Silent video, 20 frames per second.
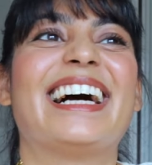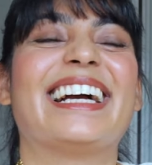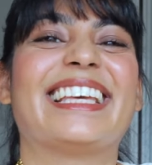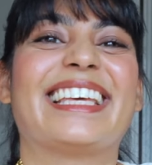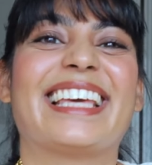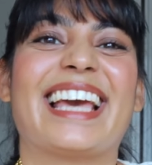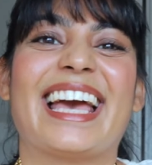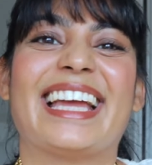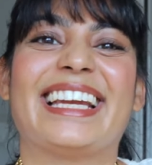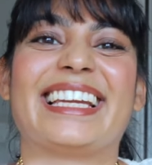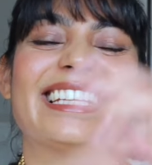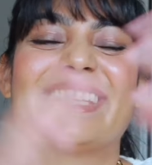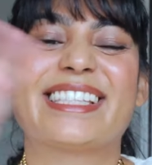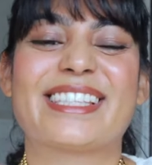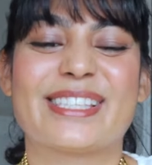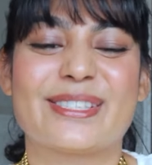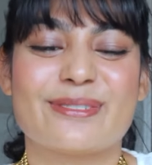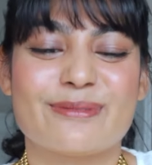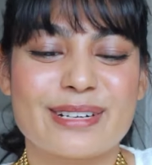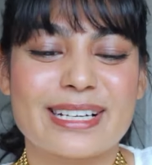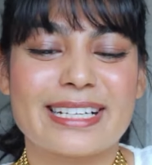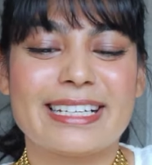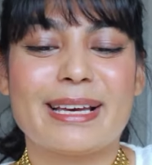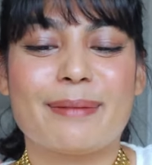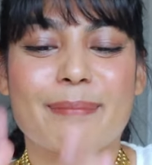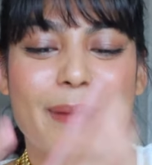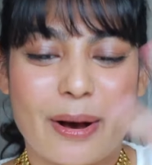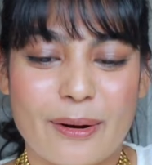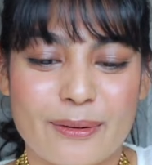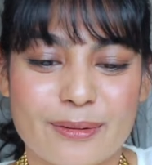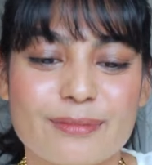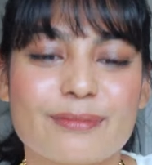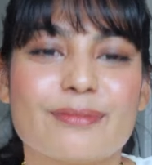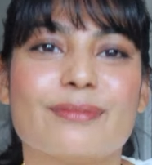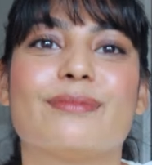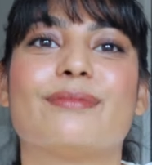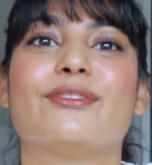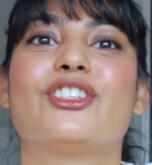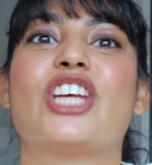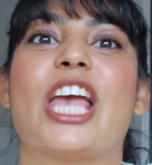Again, it's really about
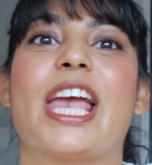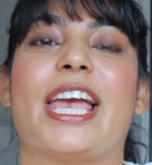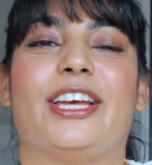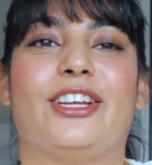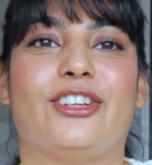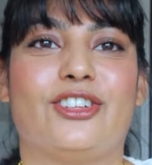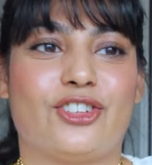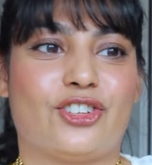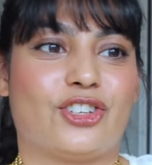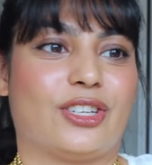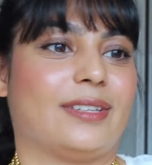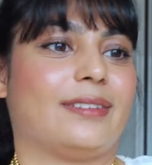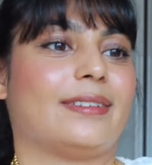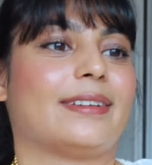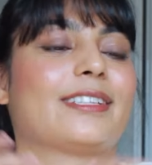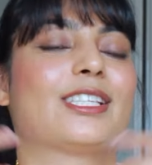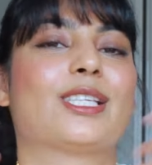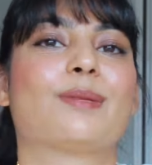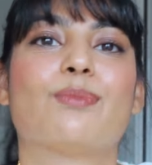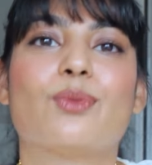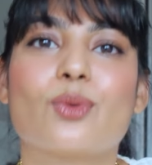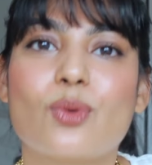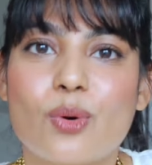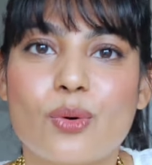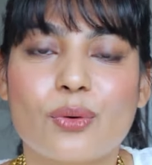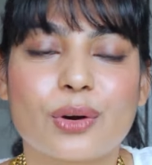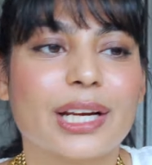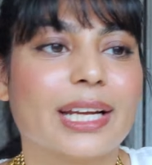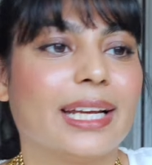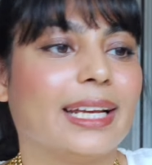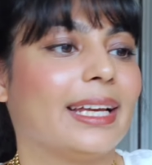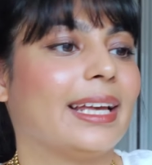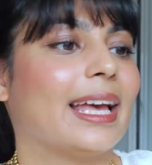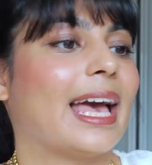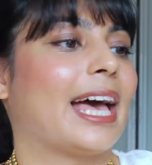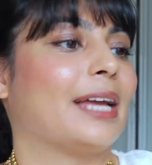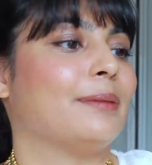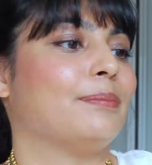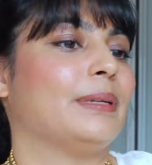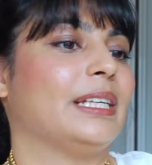change and exploring
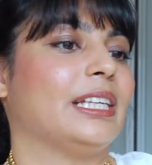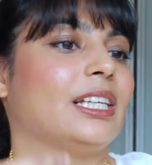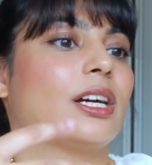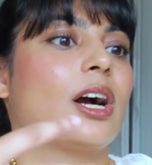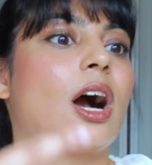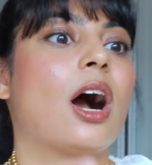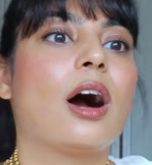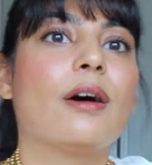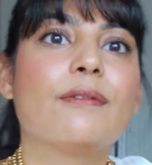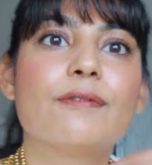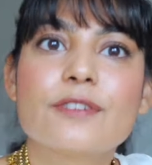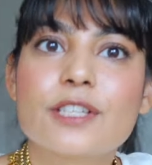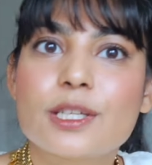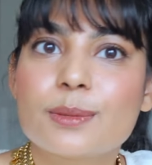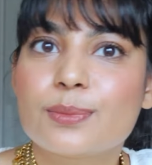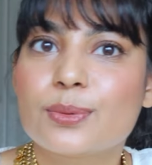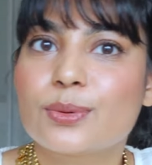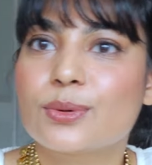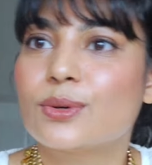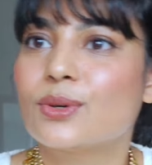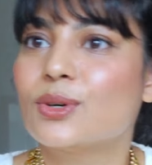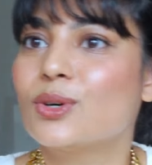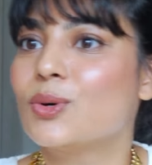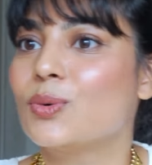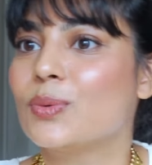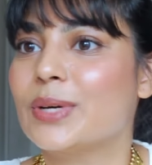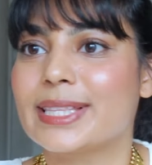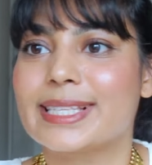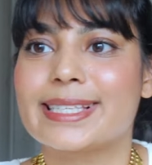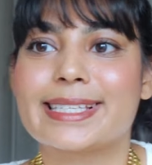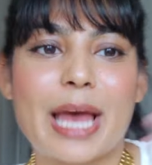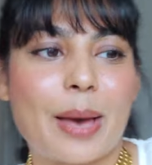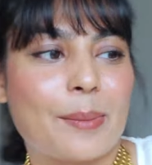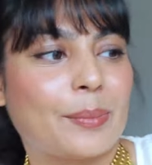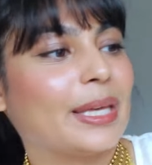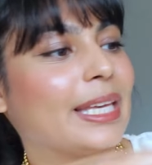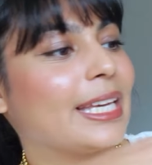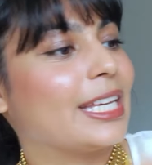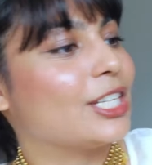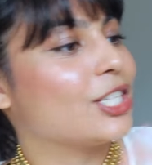and being comfortable with
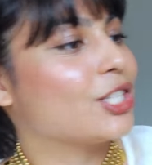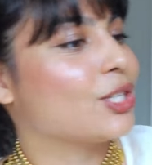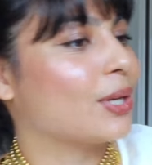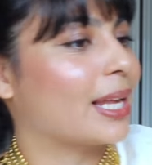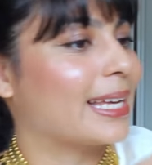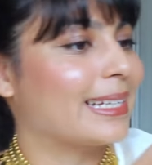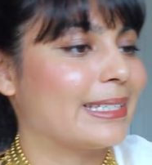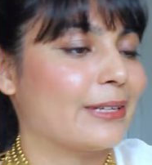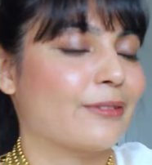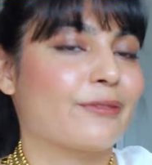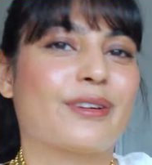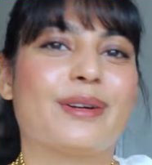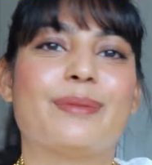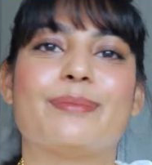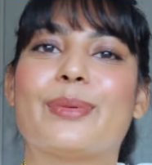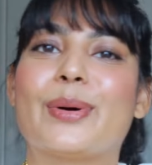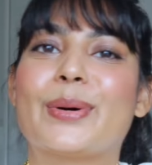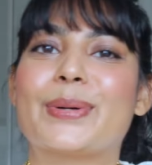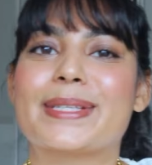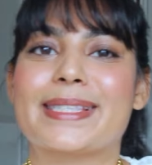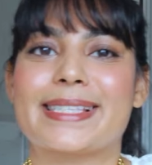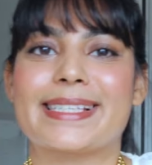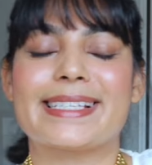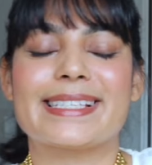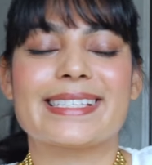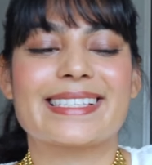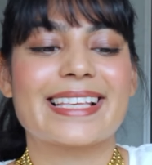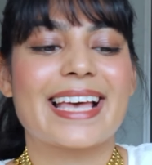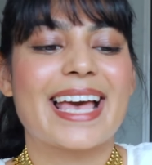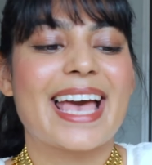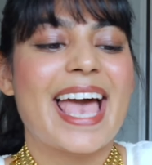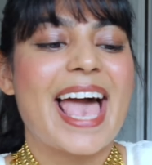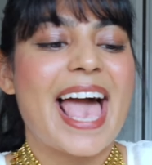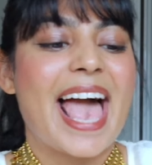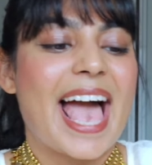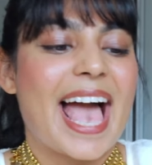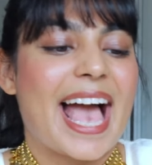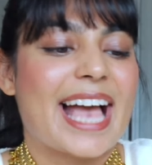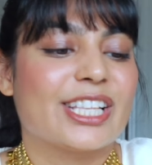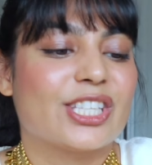stepping into like different boxes.
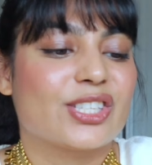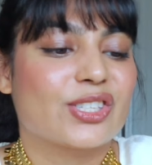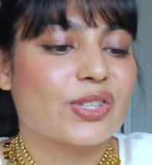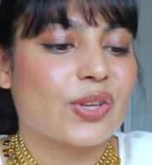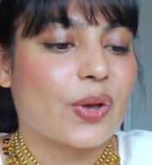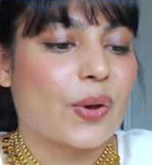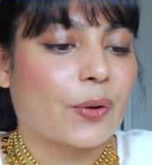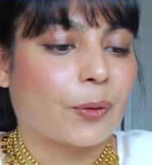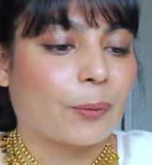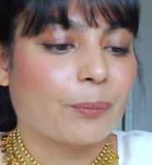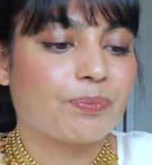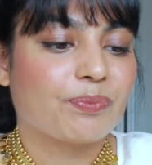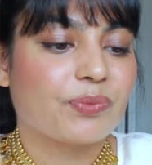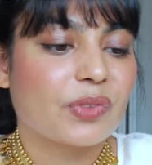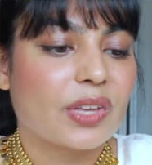And so